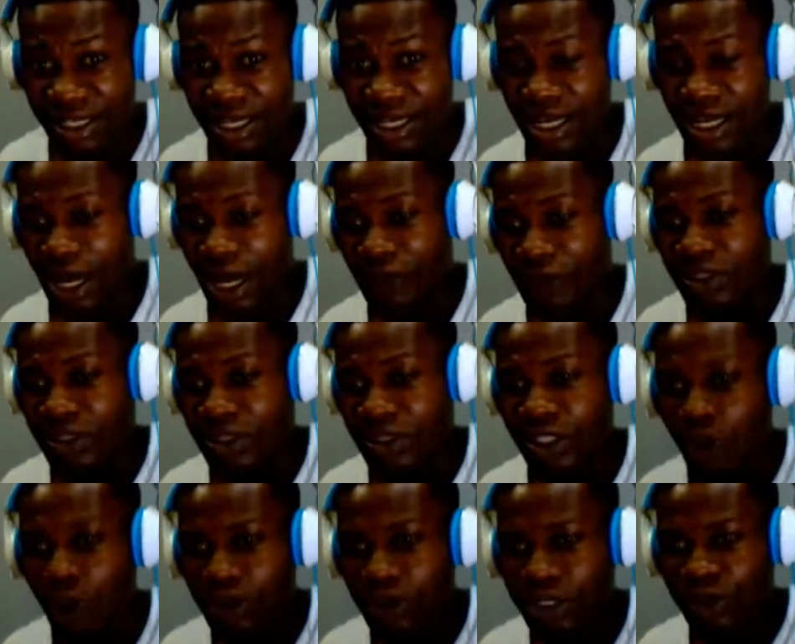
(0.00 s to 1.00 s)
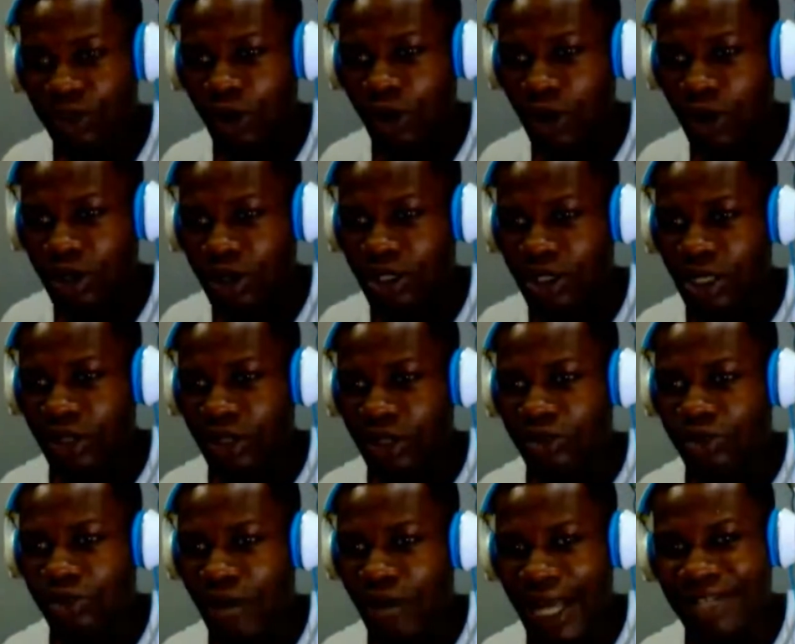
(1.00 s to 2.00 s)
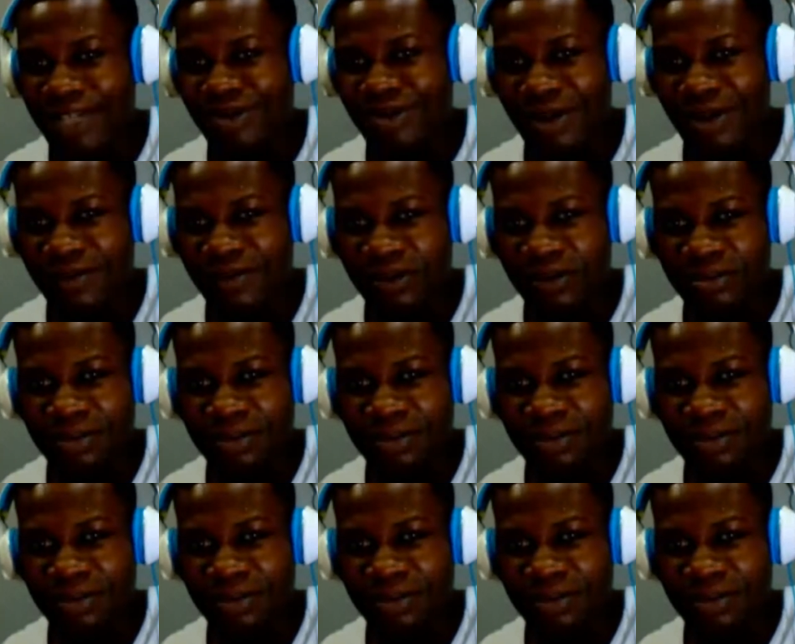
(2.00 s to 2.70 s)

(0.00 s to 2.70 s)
when they talk to hide away from the black man.